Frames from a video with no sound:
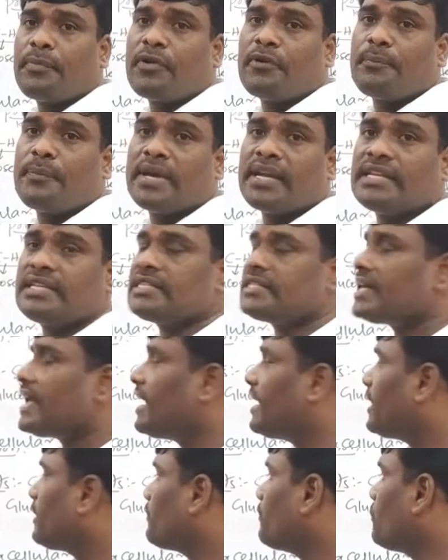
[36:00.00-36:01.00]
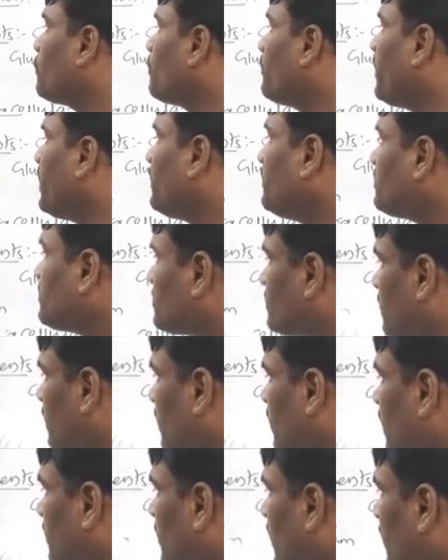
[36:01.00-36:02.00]
of peristaltic movements.
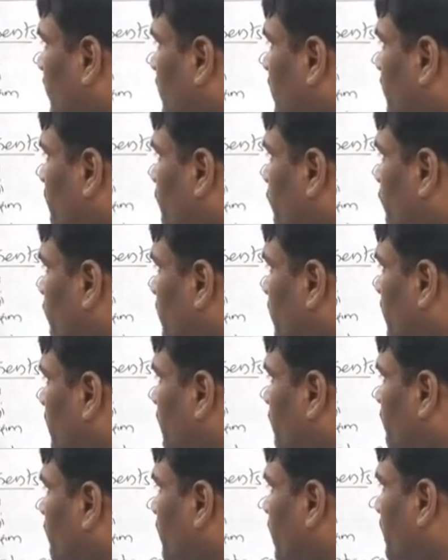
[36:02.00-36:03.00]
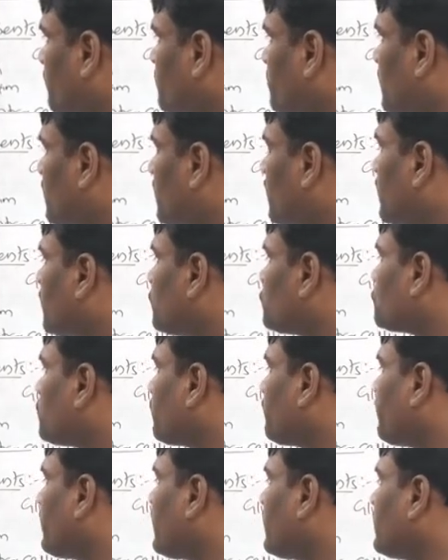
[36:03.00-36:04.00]
Then the food from the
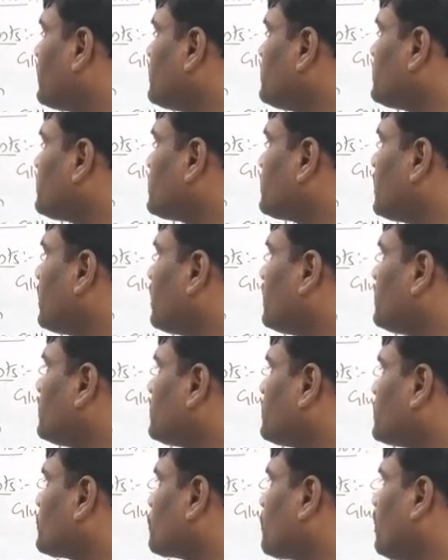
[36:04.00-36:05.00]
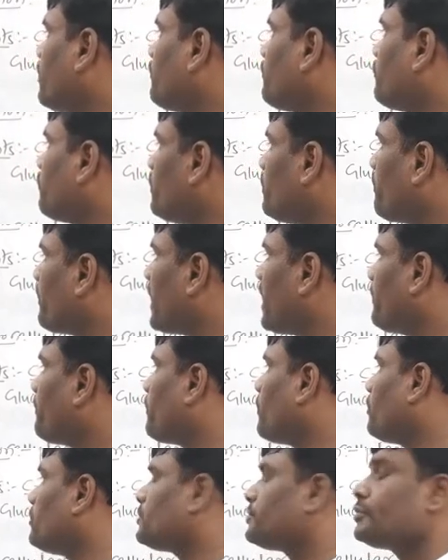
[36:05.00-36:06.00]
esophagus, this is called food
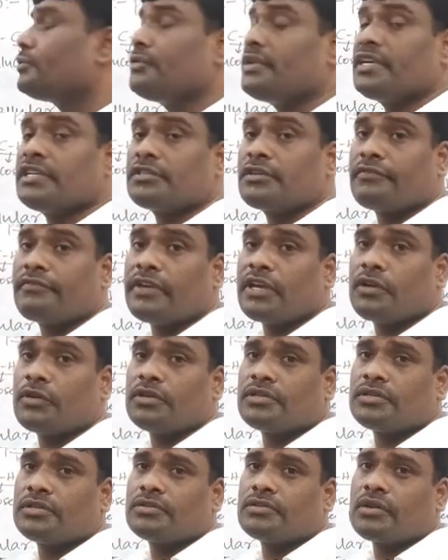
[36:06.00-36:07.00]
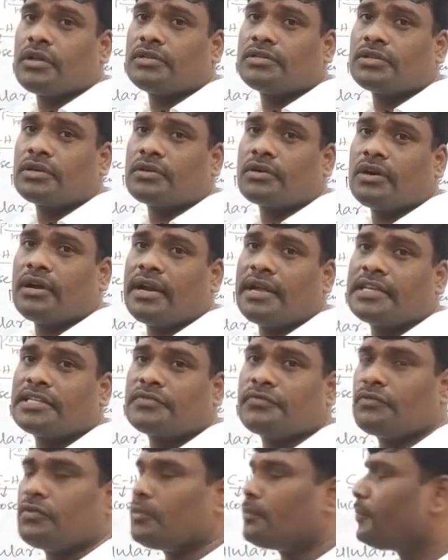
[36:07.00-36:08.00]
pipe also. Esophagus is also called
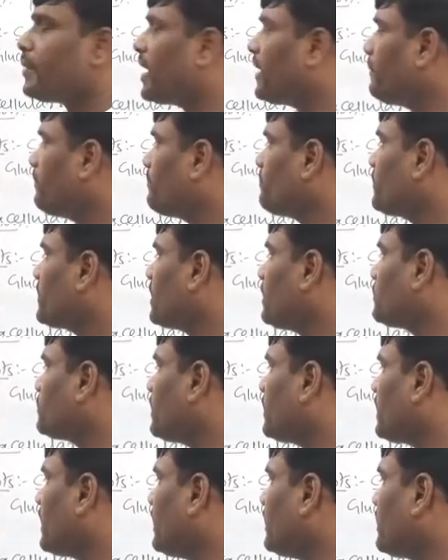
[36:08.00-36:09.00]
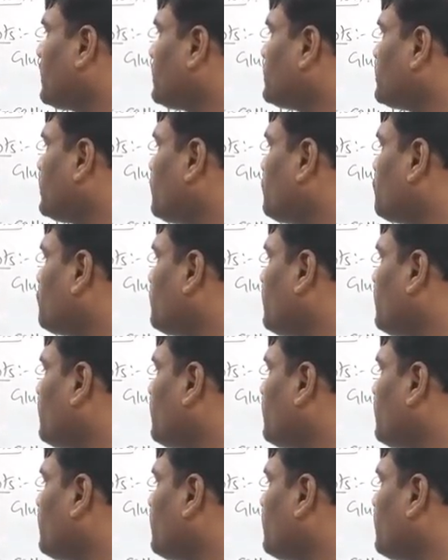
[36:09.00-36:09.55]
as food pipe. So it enters into